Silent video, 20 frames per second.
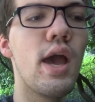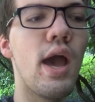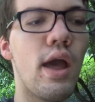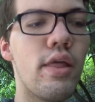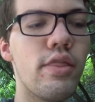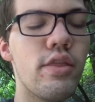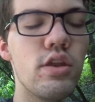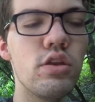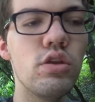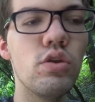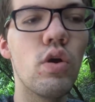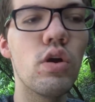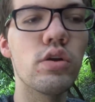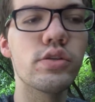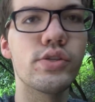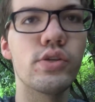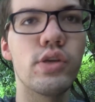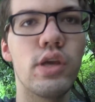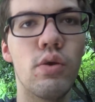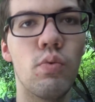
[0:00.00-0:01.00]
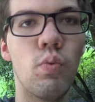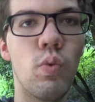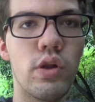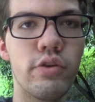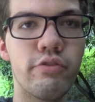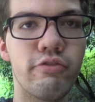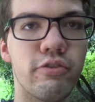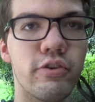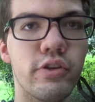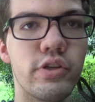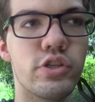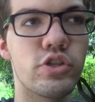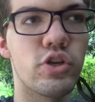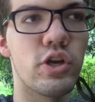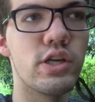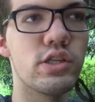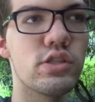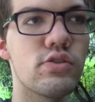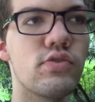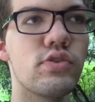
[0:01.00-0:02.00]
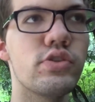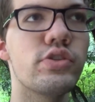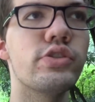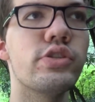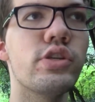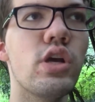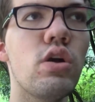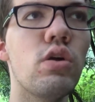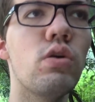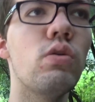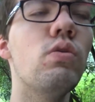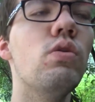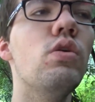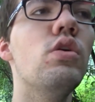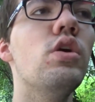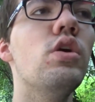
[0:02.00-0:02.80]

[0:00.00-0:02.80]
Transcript: and then you also get one free transfer. So